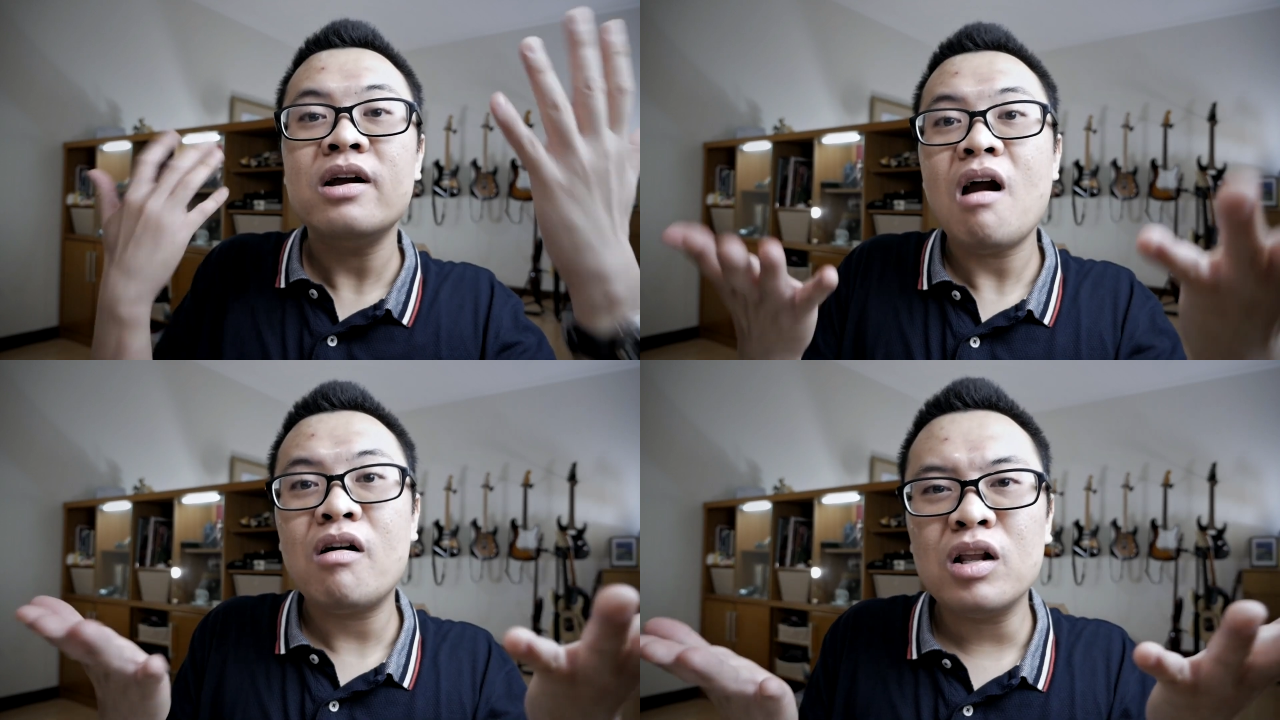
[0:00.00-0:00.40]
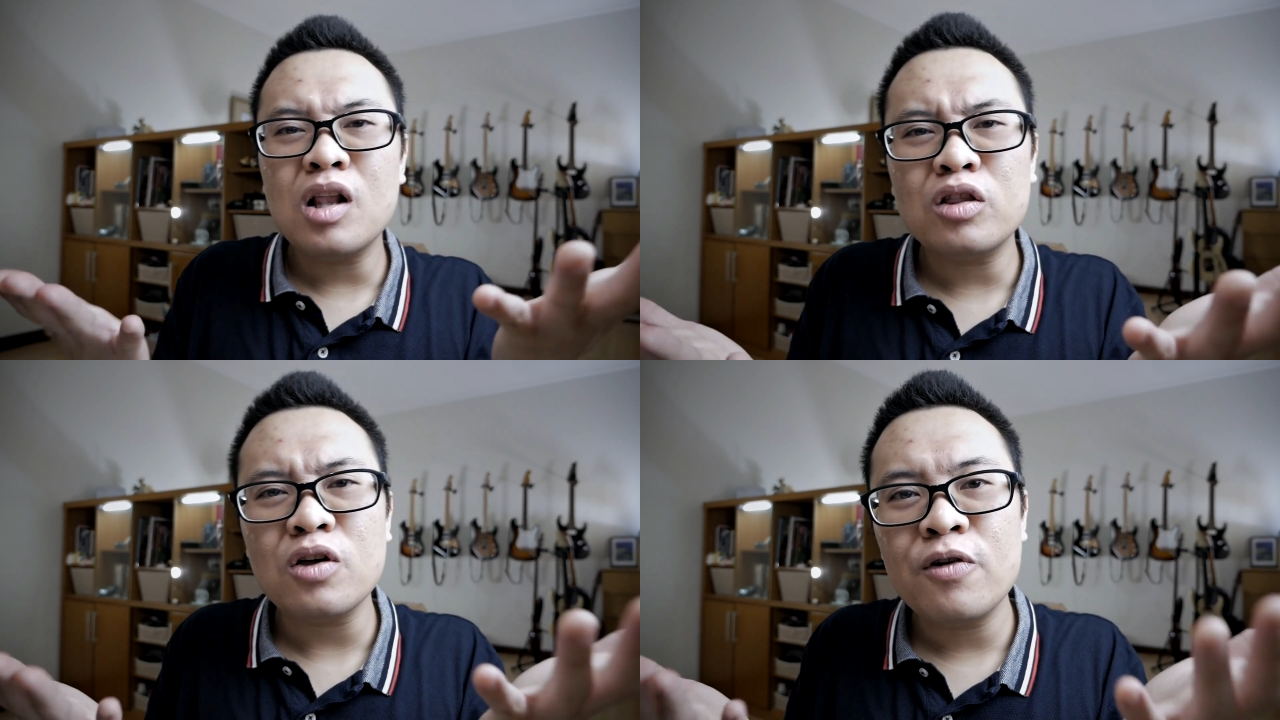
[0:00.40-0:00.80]
There are a
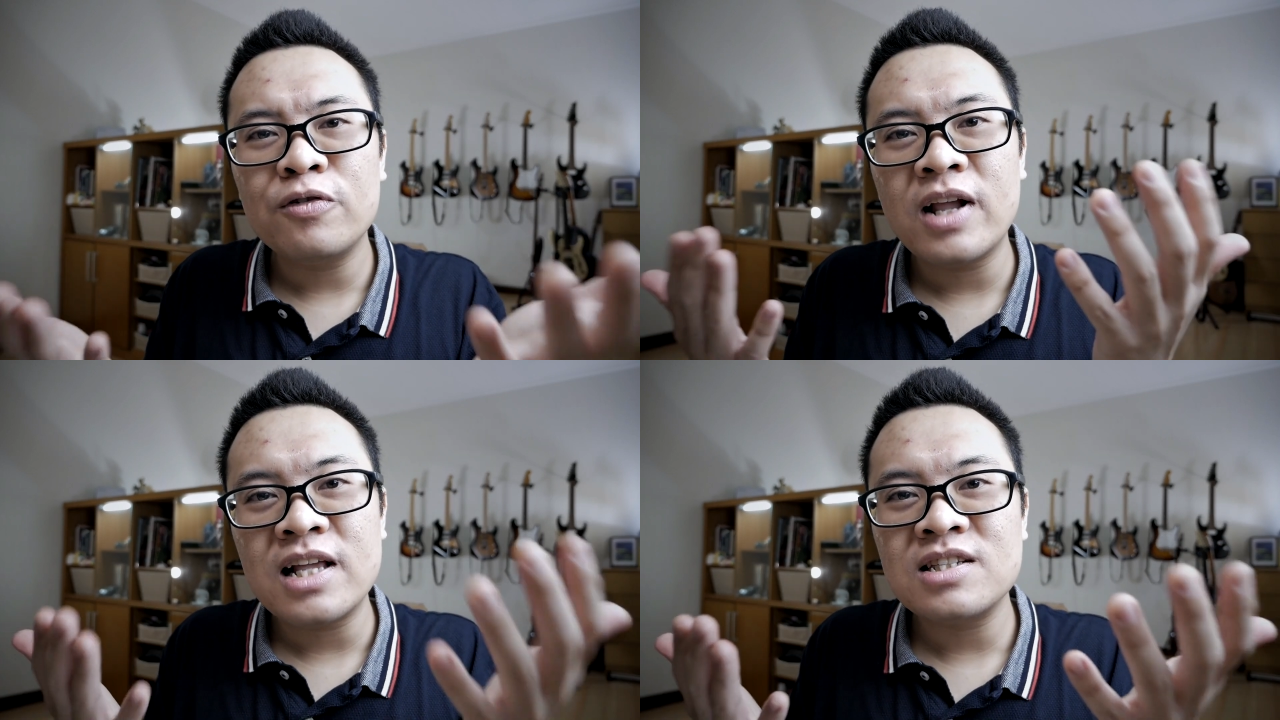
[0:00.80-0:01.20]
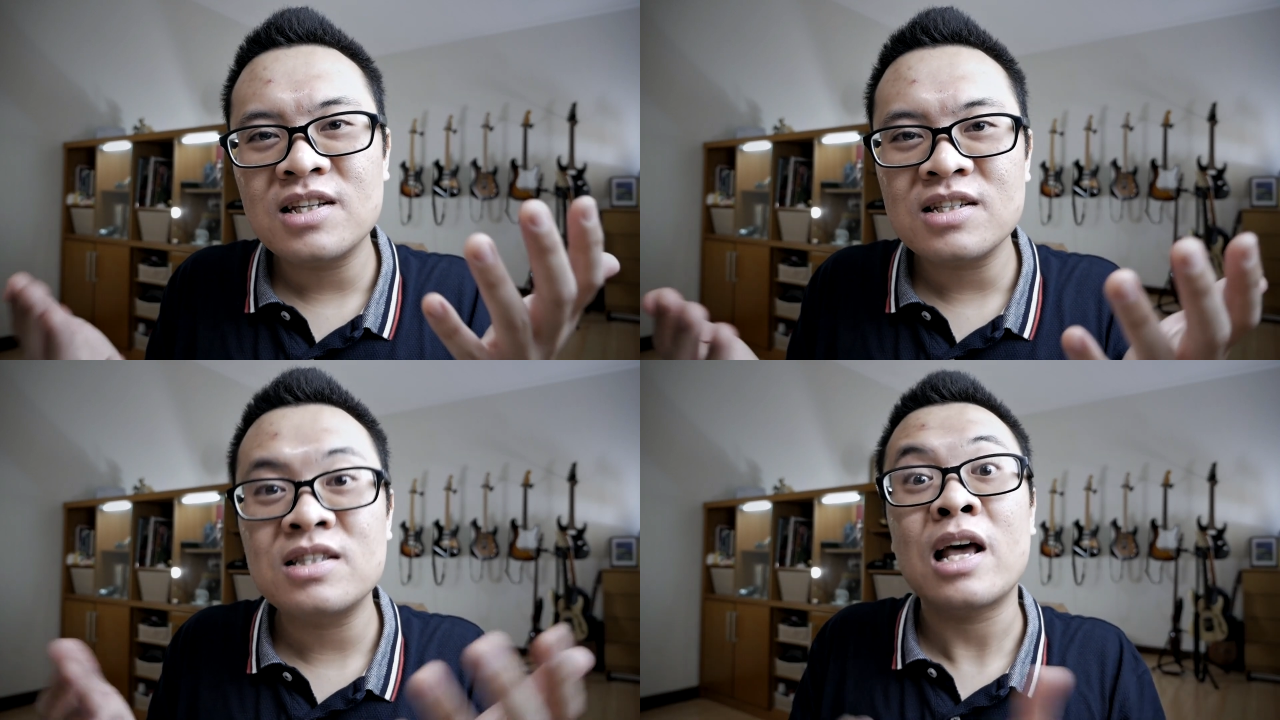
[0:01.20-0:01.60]
lot of
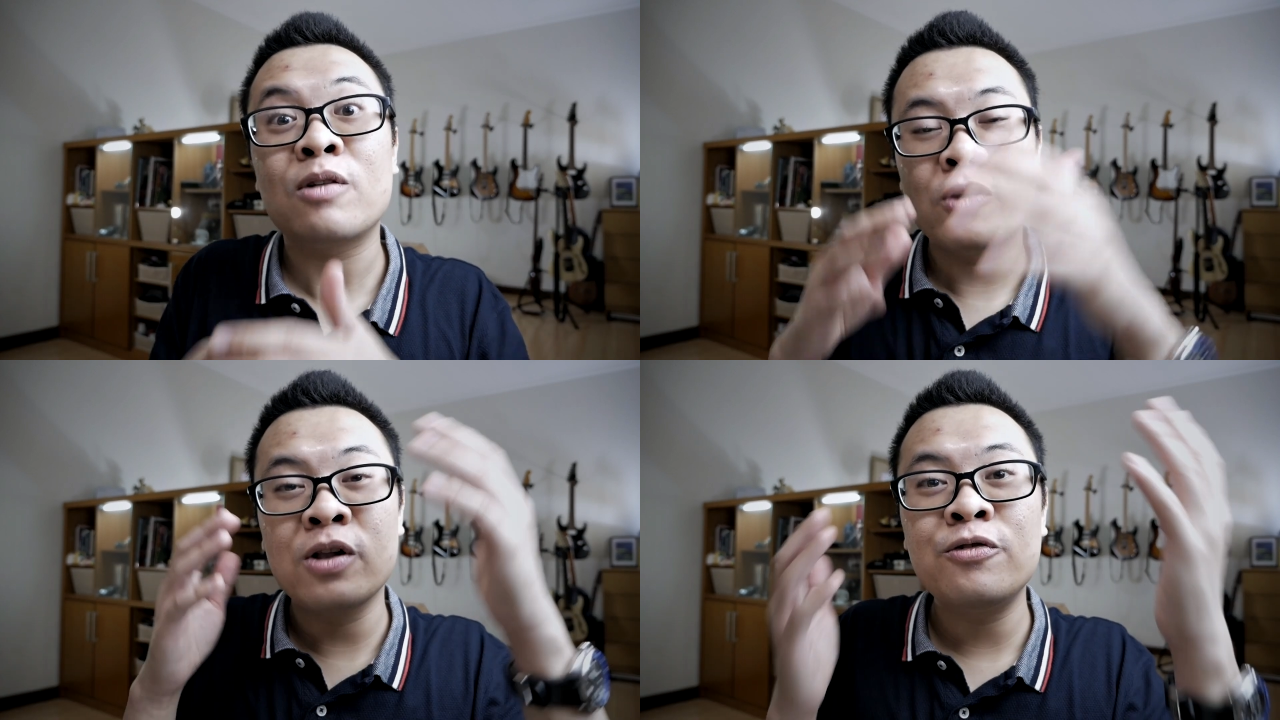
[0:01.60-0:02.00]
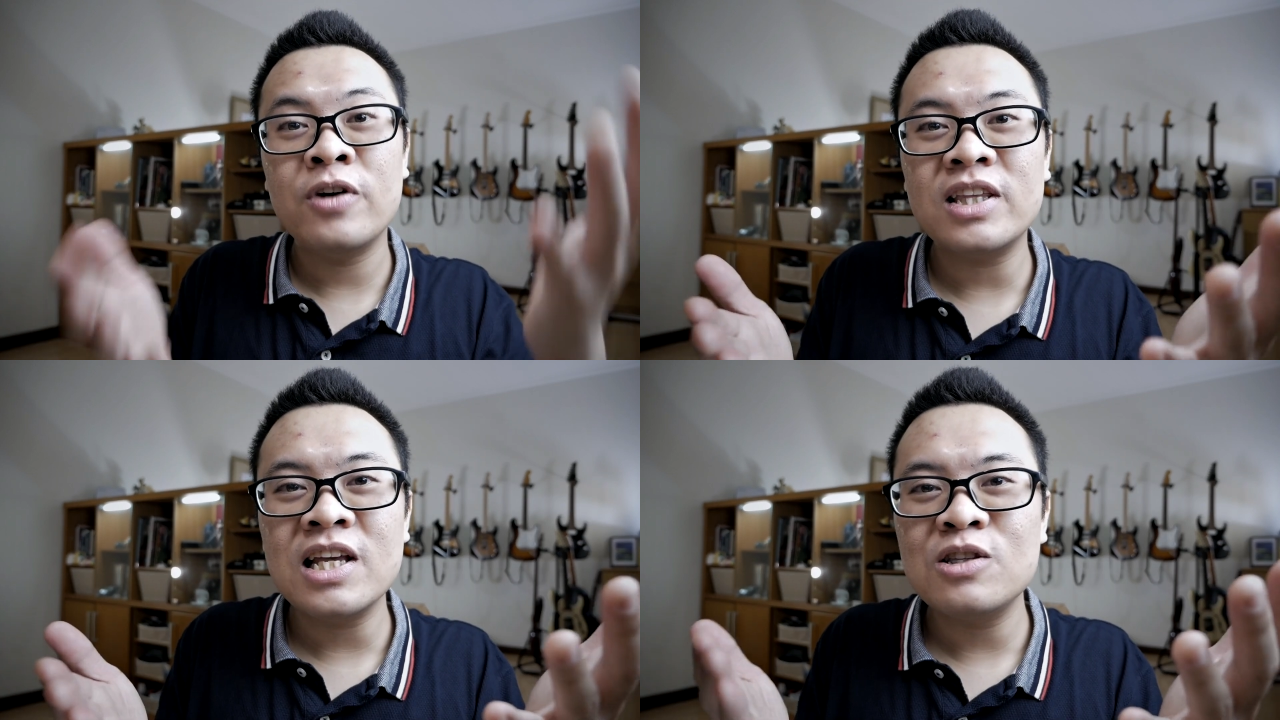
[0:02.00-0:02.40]
lenses that will fit